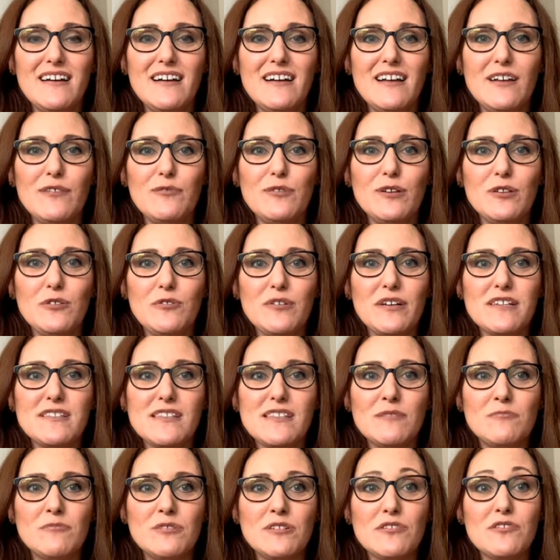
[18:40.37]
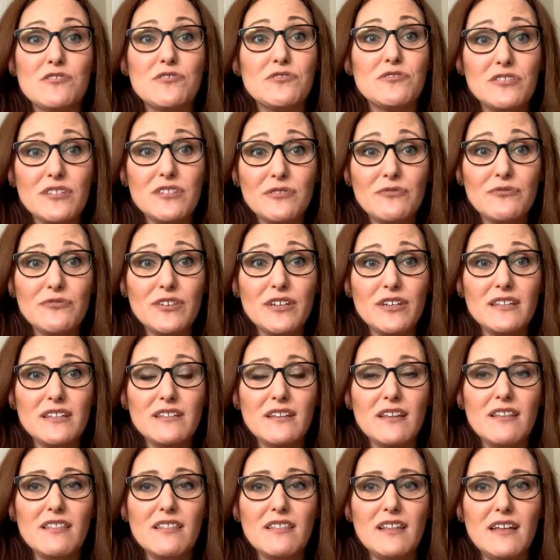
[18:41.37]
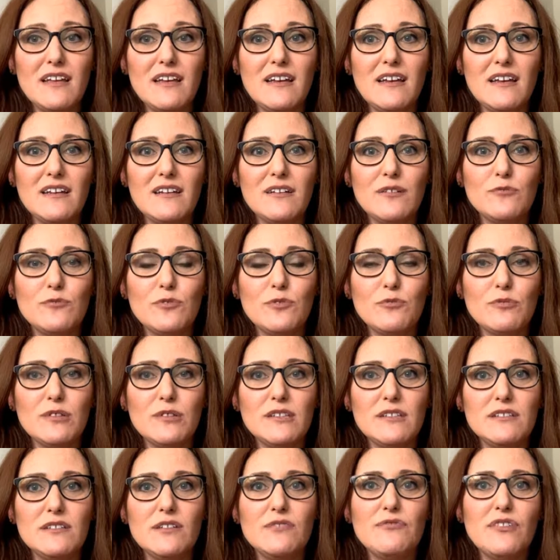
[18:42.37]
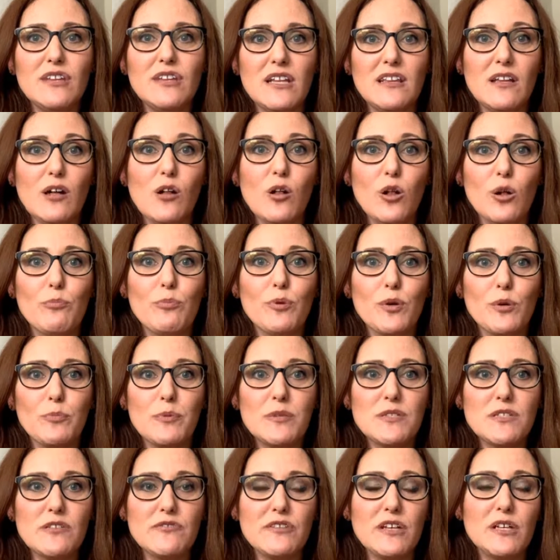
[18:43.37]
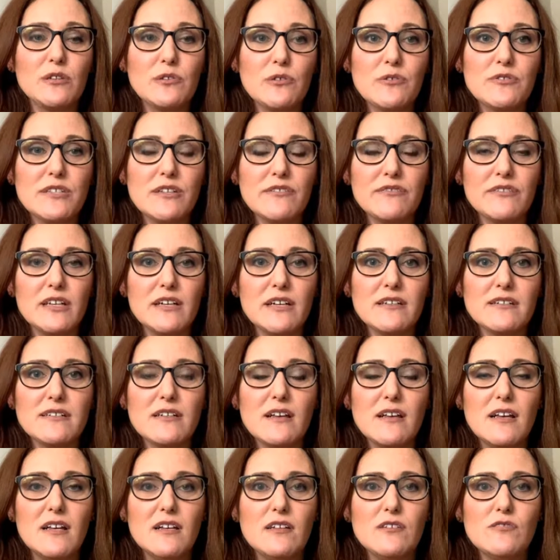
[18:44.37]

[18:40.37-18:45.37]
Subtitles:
and we look at someone because they're different, then we're really defeating the whole purpose of inclusiveness.